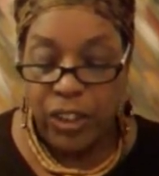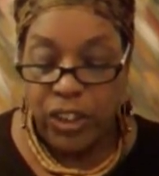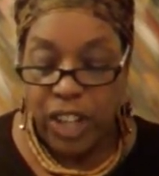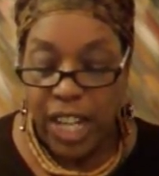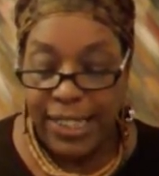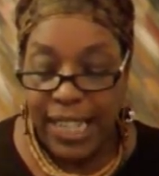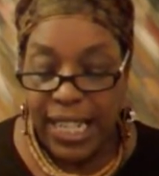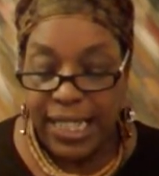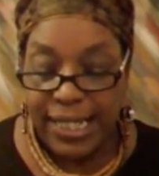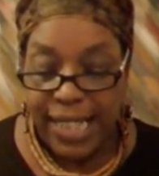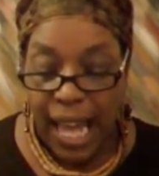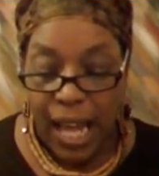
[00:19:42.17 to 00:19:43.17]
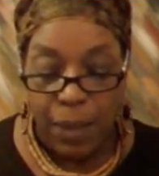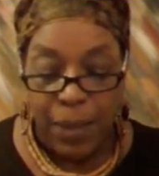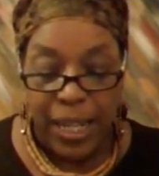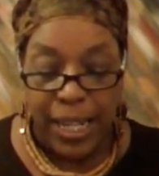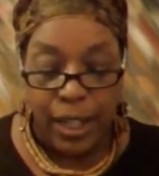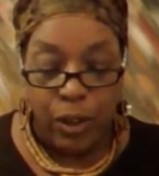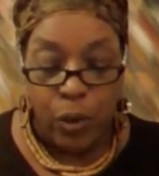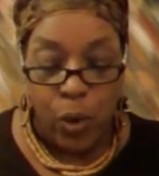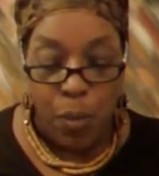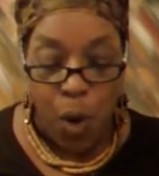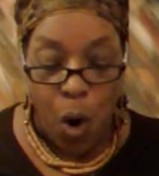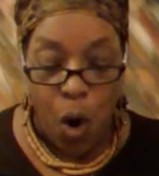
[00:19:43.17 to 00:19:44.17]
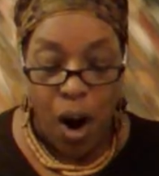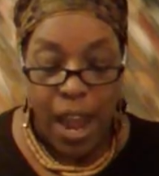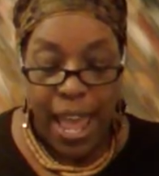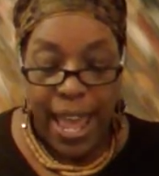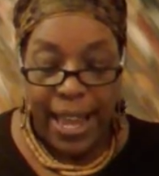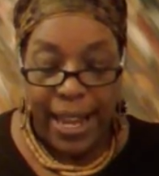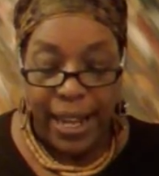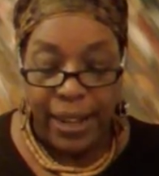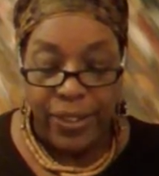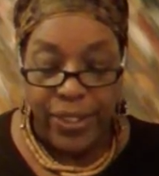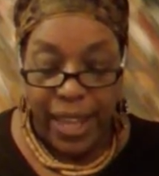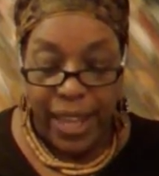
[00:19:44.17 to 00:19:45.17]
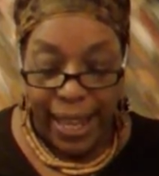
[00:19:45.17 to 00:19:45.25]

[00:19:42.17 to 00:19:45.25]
just as Solomon and Gomorrah and,